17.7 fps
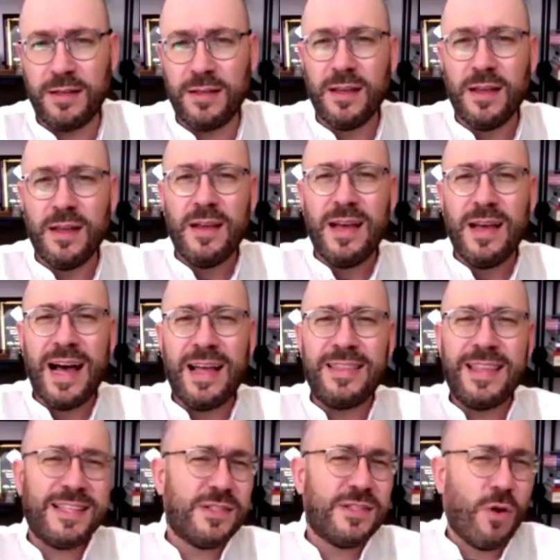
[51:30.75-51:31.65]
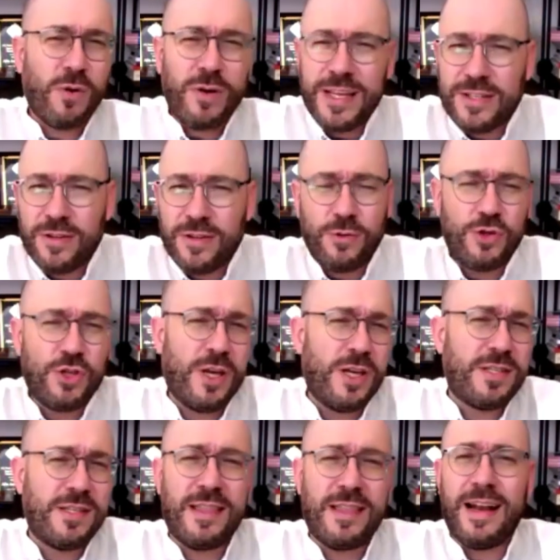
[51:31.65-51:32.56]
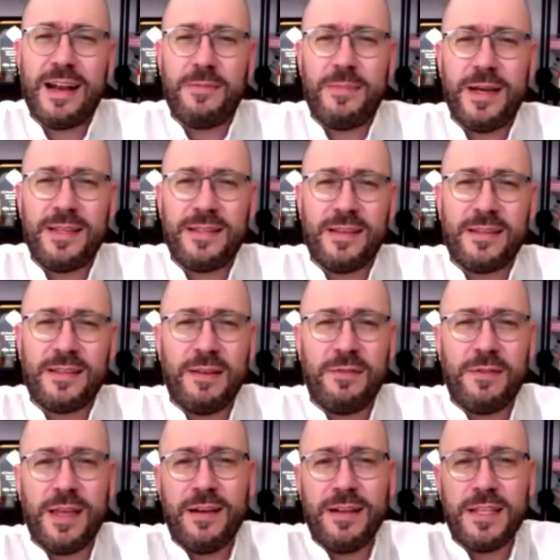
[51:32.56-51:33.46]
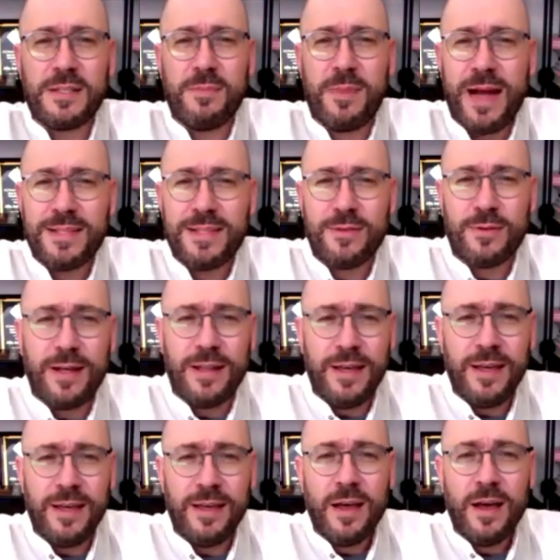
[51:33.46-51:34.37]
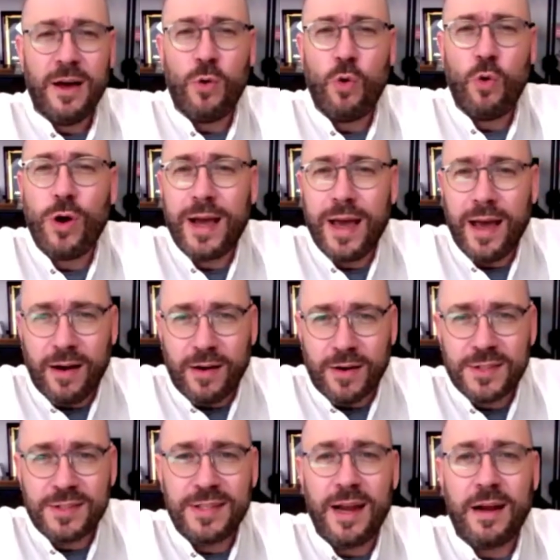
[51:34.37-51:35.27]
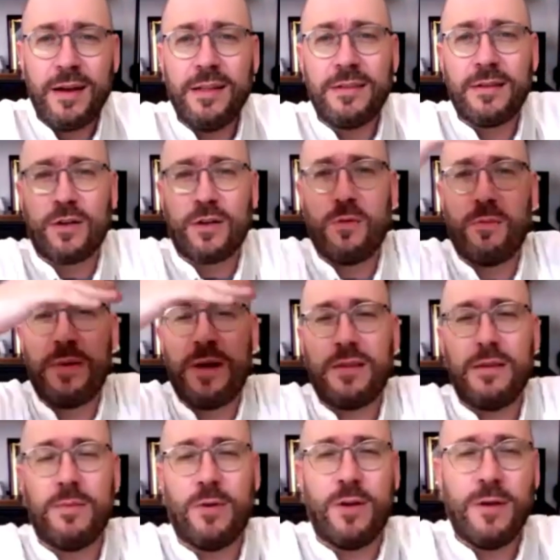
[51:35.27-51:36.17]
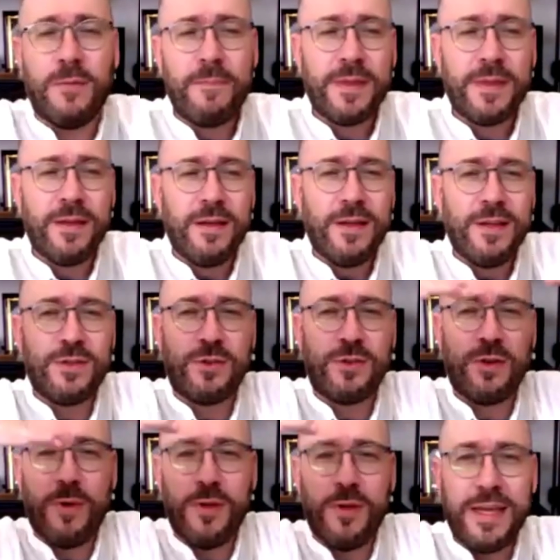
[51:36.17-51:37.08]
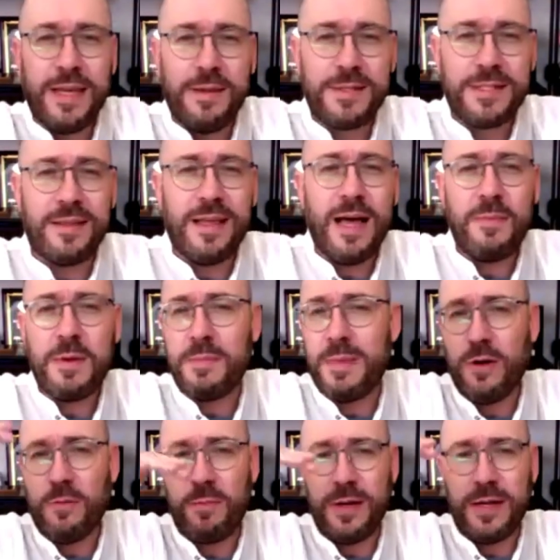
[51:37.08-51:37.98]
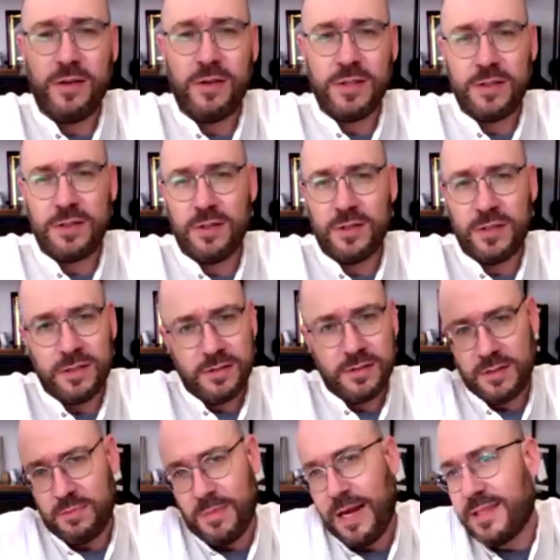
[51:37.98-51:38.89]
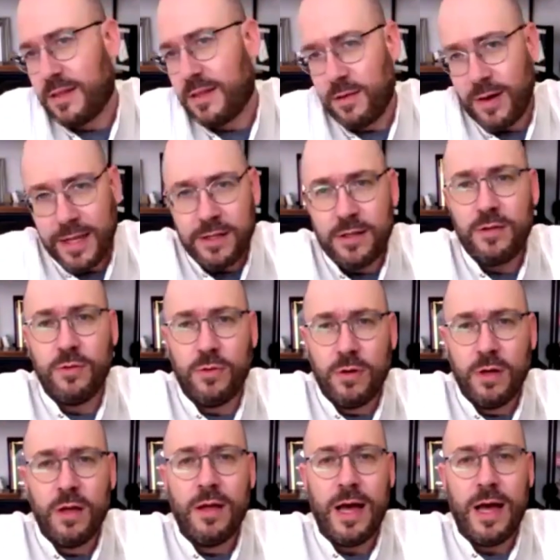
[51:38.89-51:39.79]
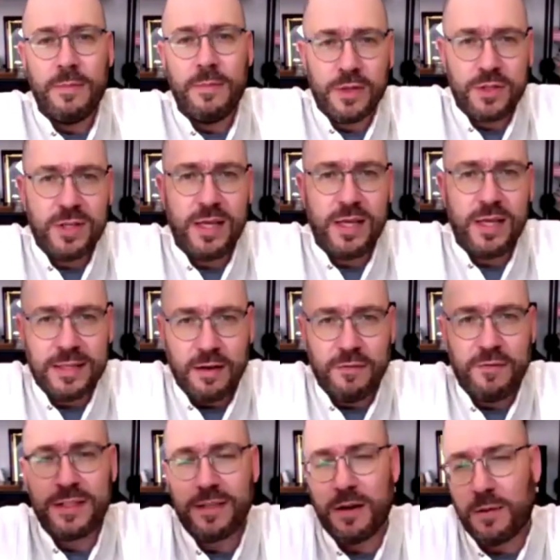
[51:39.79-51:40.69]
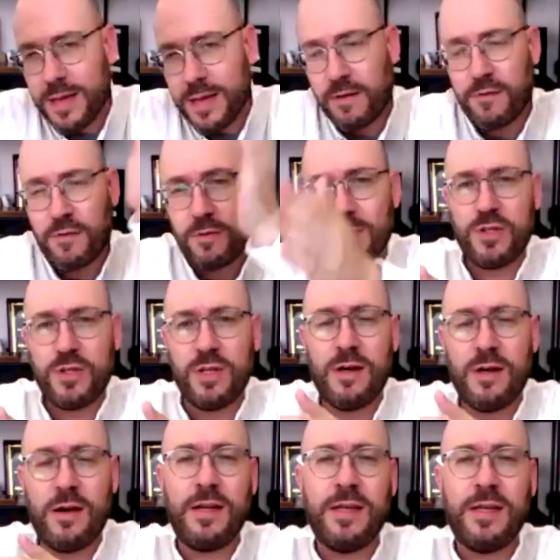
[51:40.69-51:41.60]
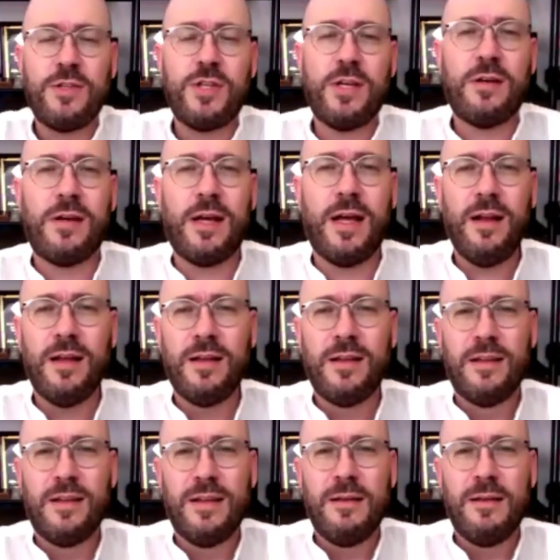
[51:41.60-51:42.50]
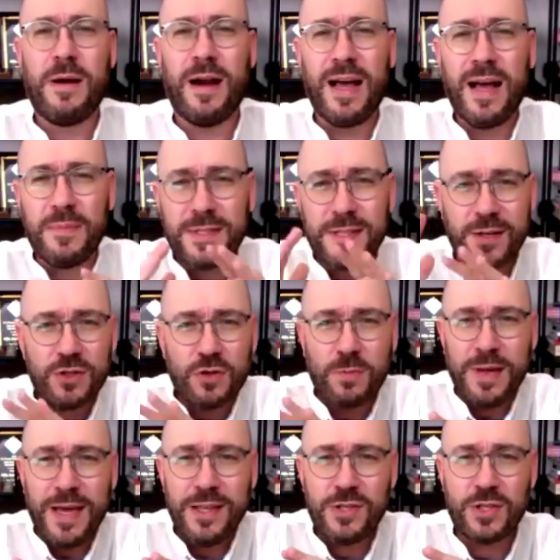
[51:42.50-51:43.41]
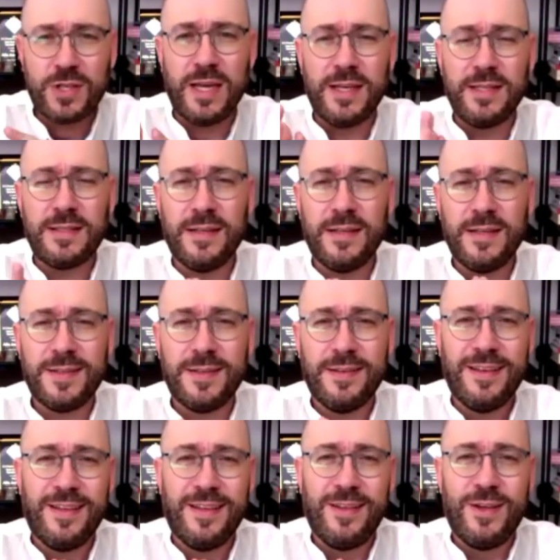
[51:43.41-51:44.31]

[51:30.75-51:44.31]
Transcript: Mm-hmm. And there's no reason to change the databases. If they're in smiles already, who cares? They're interconvertible. So nobody gives a damn. In my opinion, smiles are great too. I'm just saying selfies are better for machine learning in general. Perhaps there's some edge cases.